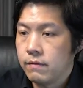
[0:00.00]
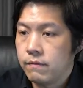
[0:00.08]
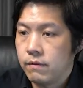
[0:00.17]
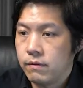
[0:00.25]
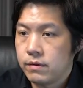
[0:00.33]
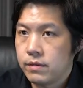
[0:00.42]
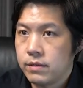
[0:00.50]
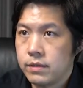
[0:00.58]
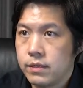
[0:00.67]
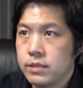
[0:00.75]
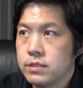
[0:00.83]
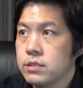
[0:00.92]
for
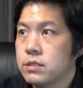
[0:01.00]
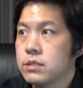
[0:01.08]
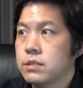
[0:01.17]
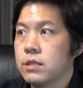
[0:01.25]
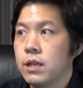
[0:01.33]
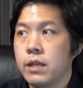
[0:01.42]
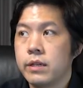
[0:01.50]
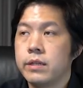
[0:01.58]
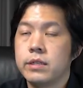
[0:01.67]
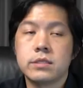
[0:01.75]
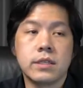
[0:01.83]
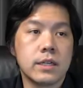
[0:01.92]
this and
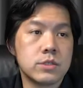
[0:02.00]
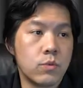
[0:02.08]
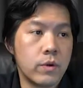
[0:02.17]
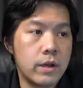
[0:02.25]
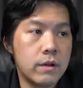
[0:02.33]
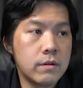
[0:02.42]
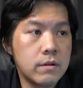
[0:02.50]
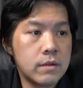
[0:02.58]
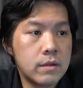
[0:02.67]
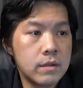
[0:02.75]
this as well.